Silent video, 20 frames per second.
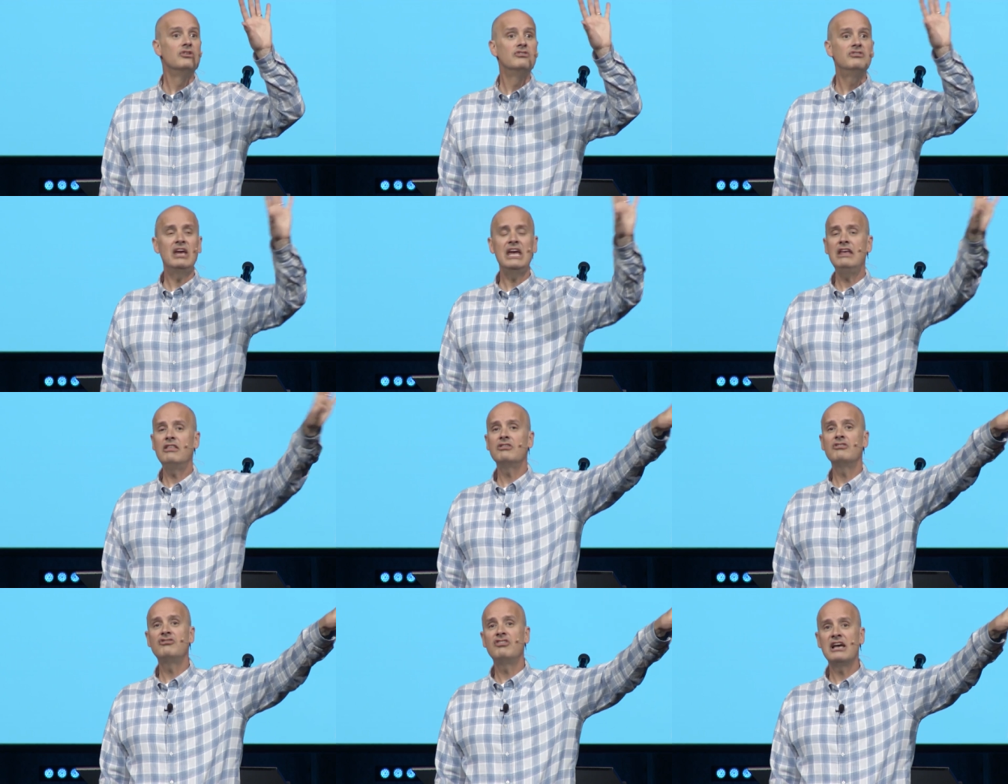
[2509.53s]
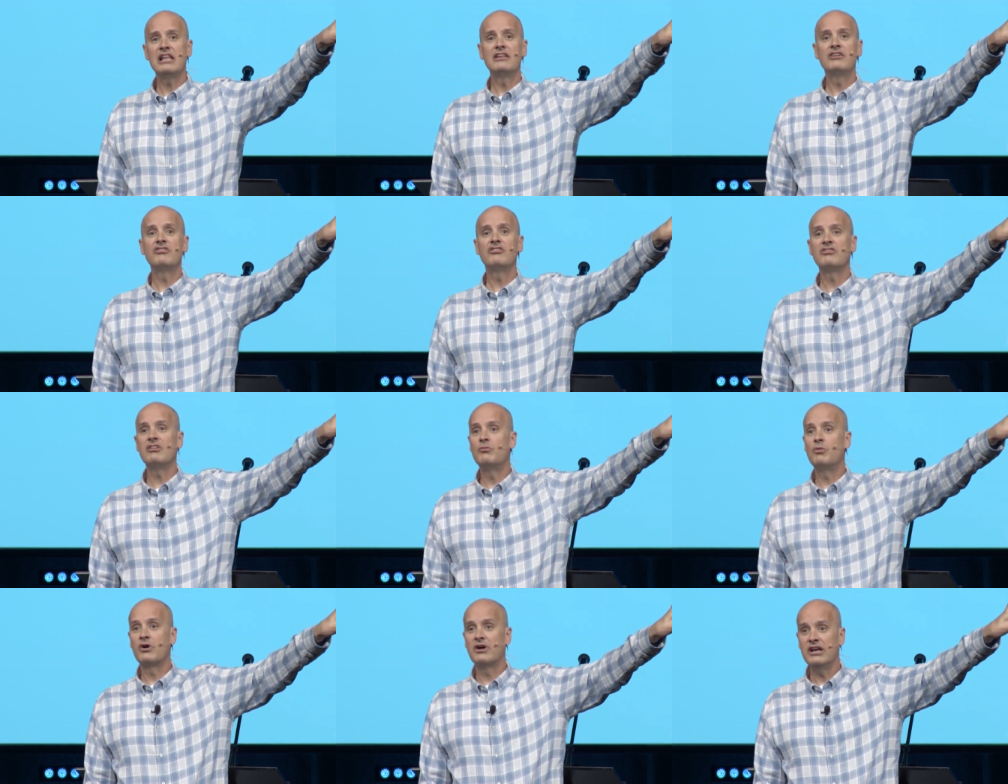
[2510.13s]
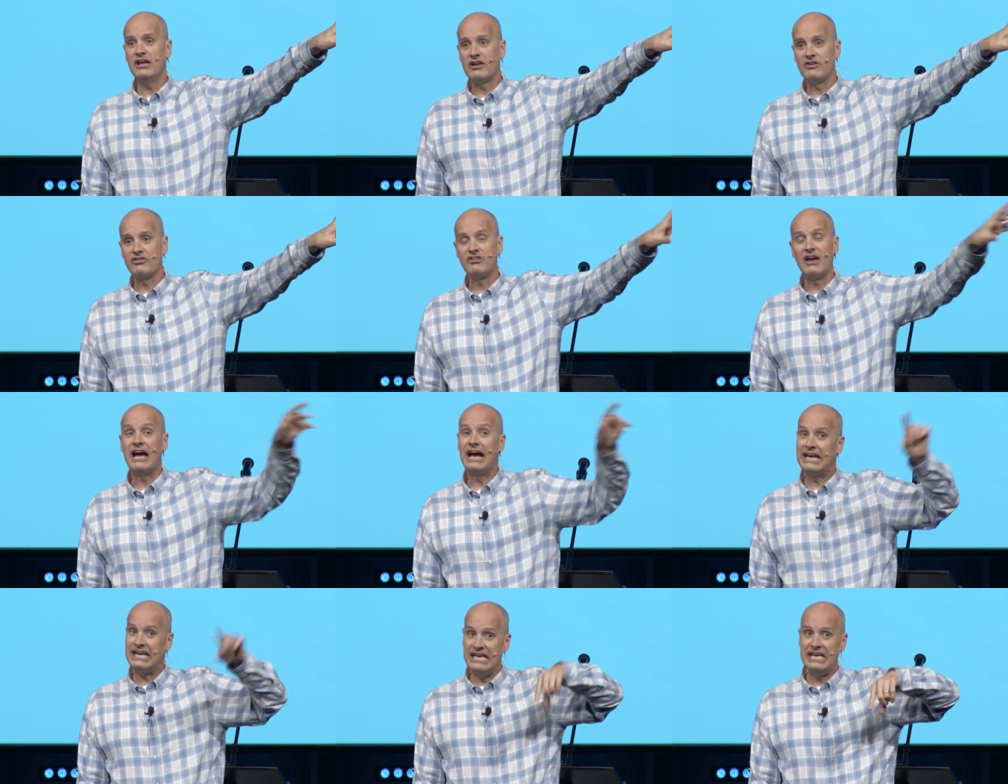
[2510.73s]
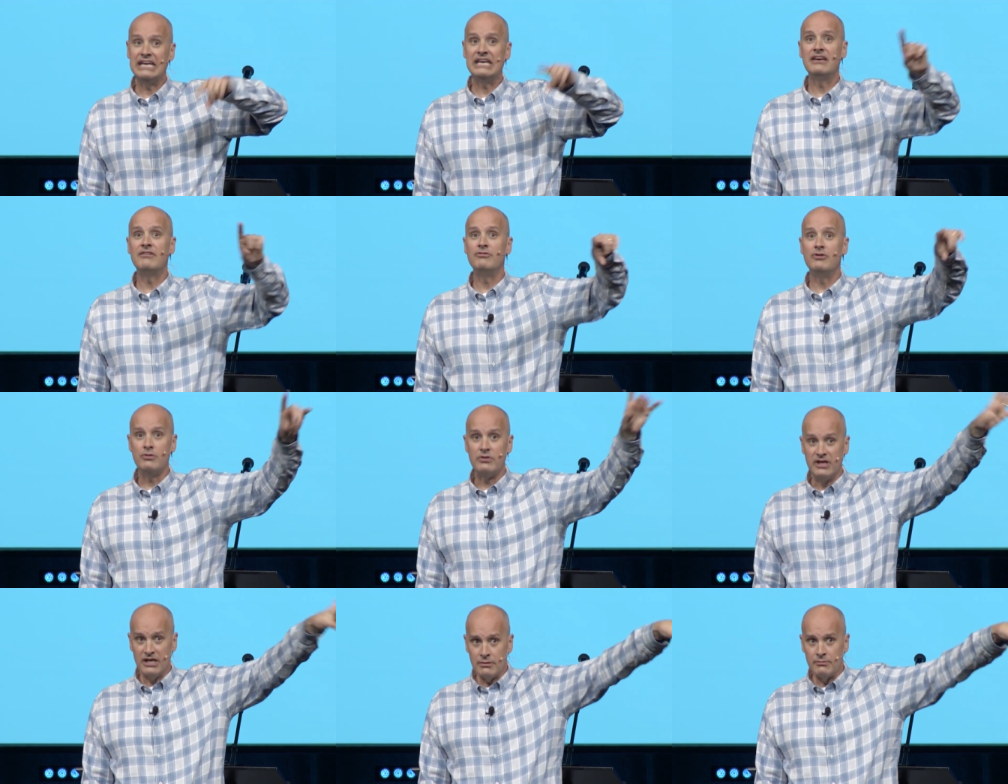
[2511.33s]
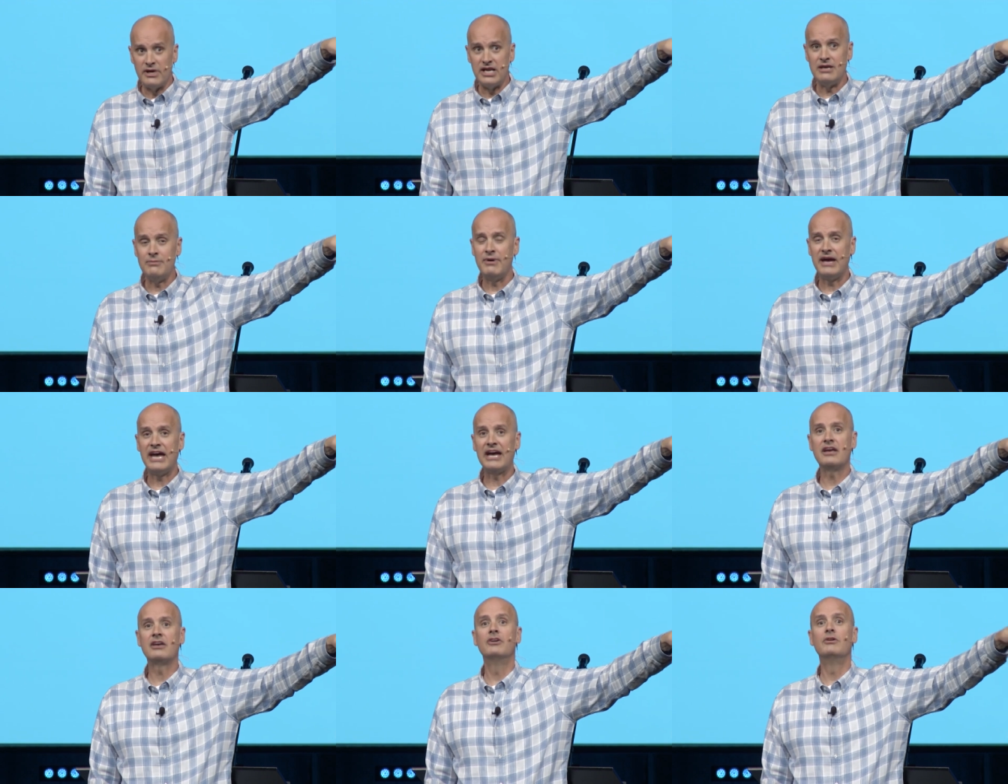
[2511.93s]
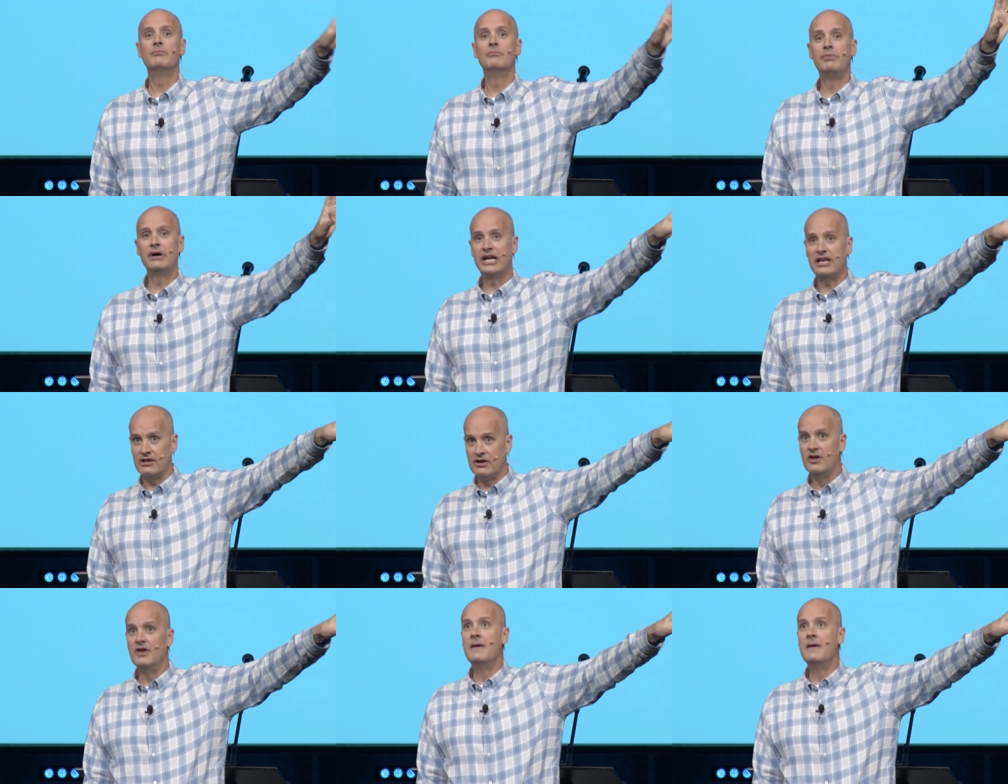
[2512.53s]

Take the challenge somewhere else. I can't give you their money back, but